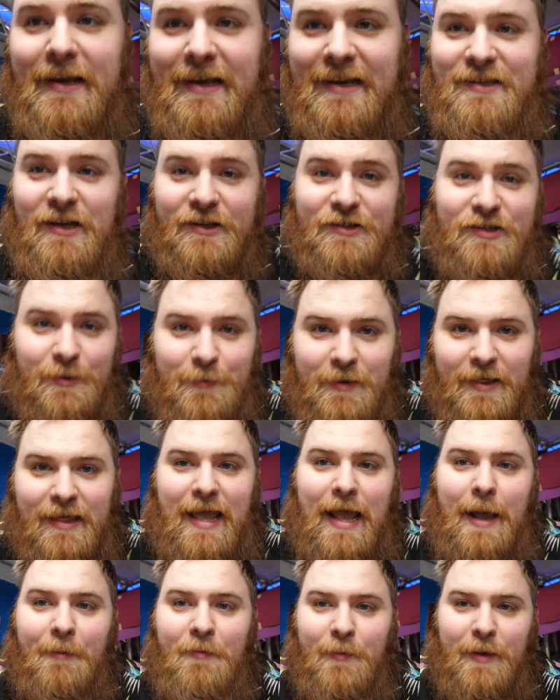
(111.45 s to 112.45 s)
He's also going to be the
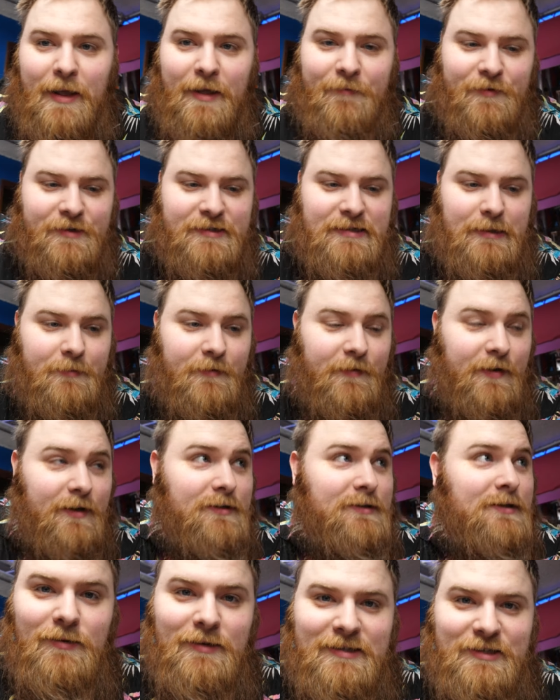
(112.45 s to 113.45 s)
cameraman for some of it.
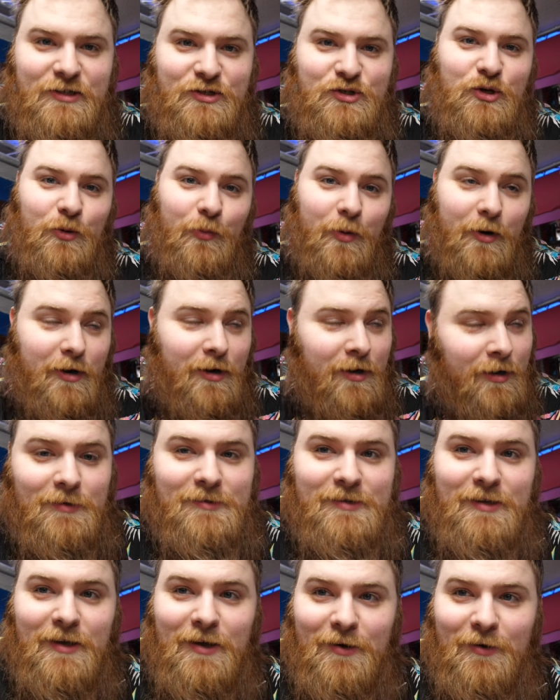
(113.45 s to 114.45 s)
He's a trooper,
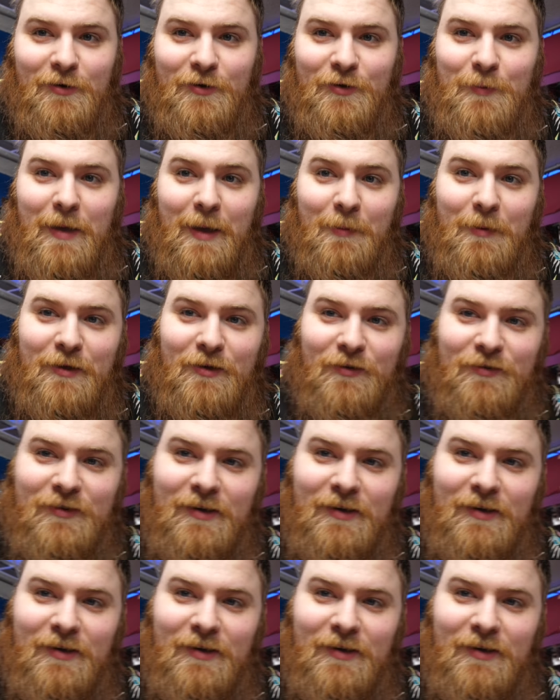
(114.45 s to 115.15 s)
so maybe you'll